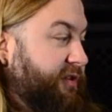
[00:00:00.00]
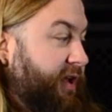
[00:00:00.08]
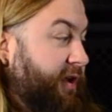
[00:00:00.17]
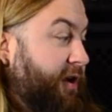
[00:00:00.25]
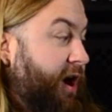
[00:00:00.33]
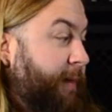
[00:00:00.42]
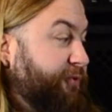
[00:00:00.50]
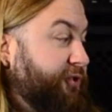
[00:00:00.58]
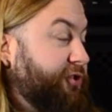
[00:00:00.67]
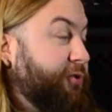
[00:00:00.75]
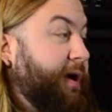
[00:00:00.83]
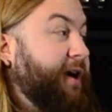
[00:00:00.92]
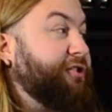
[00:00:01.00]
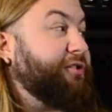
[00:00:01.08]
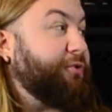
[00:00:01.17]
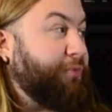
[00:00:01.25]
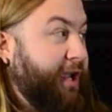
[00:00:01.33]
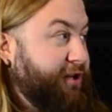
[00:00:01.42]
an option to
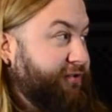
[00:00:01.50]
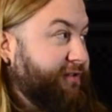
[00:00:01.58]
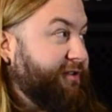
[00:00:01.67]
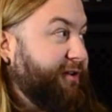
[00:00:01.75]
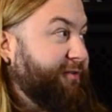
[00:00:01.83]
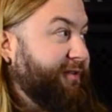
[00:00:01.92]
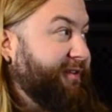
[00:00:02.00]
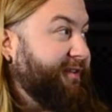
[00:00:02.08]
actually arrange the tone.